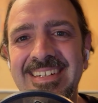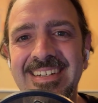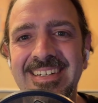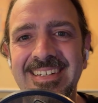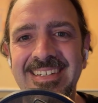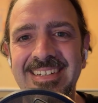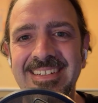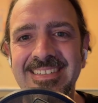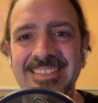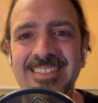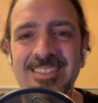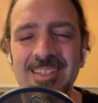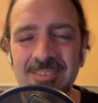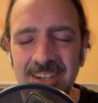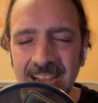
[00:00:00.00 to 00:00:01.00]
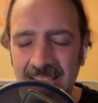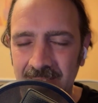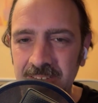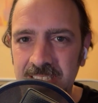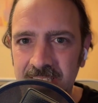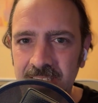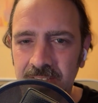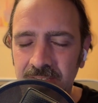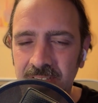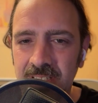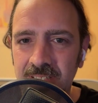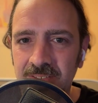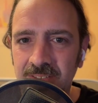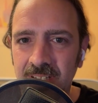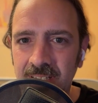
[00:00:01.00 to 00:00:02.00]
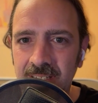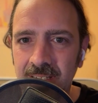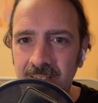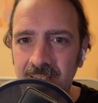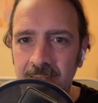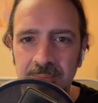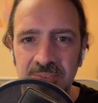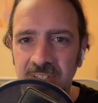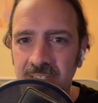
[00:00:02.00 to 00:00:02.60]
Did you ever have a GeoCities site? I'm sorry.